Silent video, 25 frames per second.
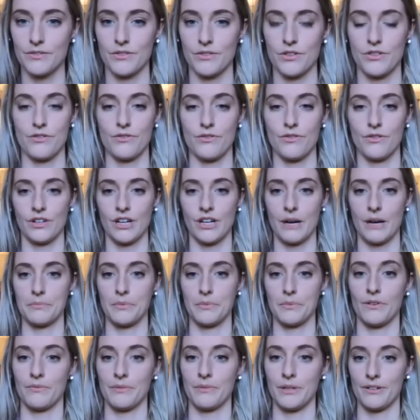through a couple
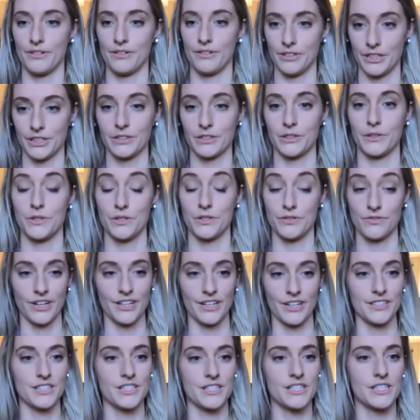of my really close
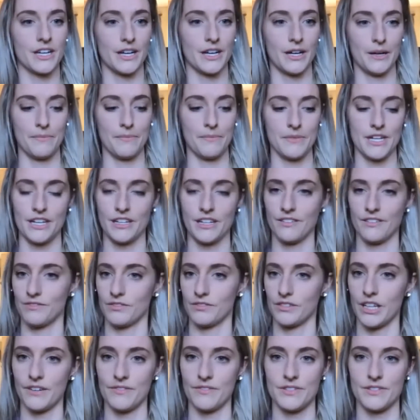friends um, they
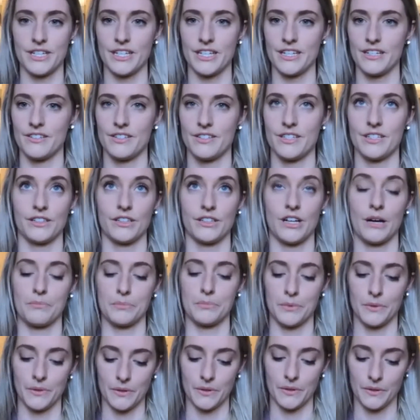loved it did a
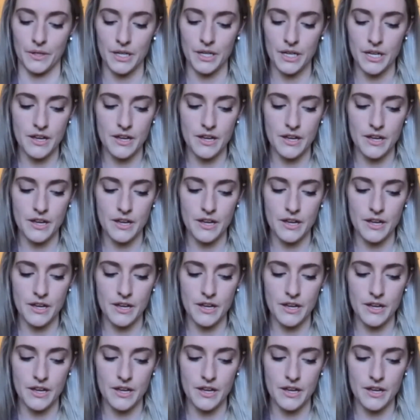couple